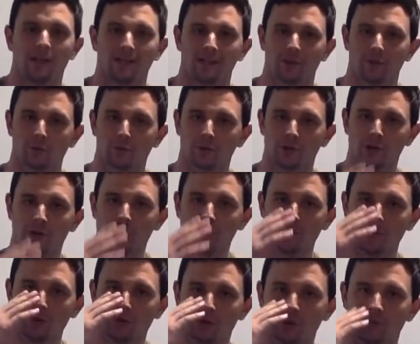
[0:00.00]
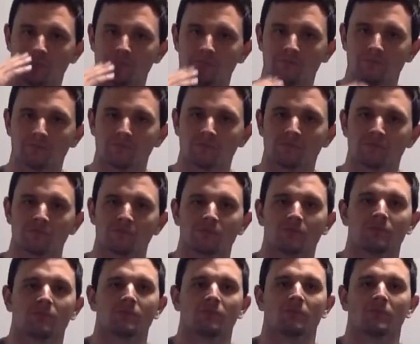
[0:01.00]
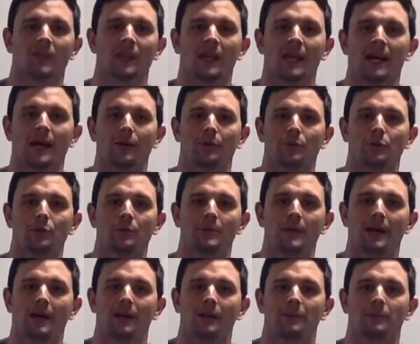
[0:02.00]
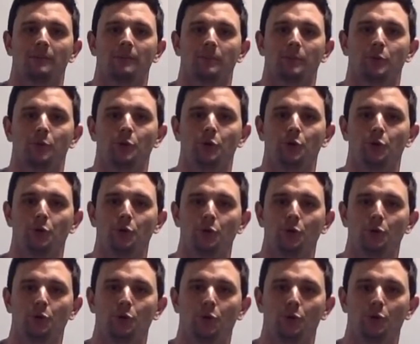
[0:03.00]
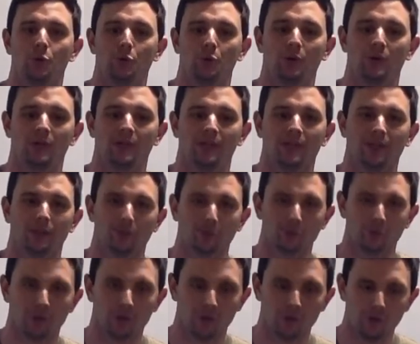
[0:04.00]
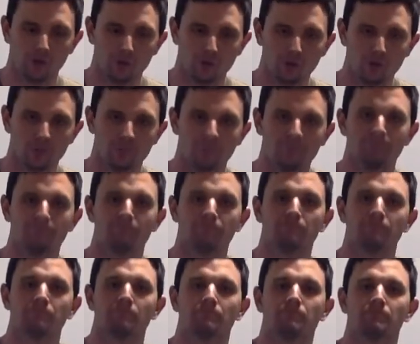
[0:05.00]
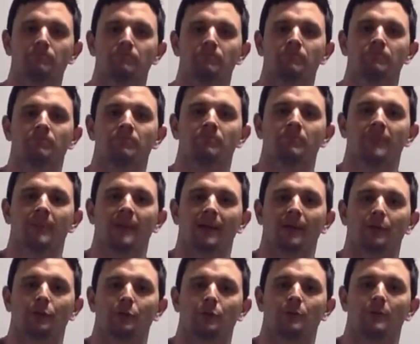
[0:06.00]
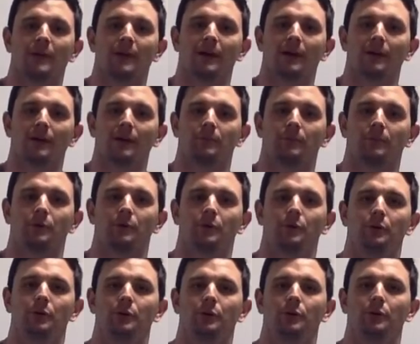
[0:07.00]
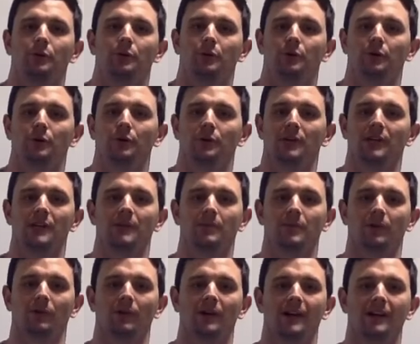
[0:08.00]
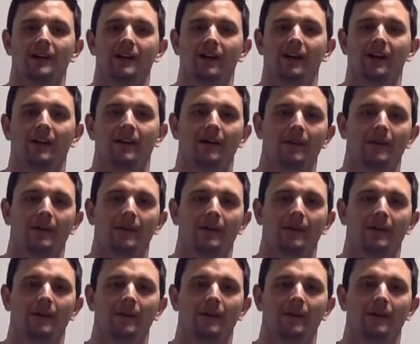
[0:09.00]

man. In through the nose, out through the mouth. In through the nose, out through the mouth keeping it right here.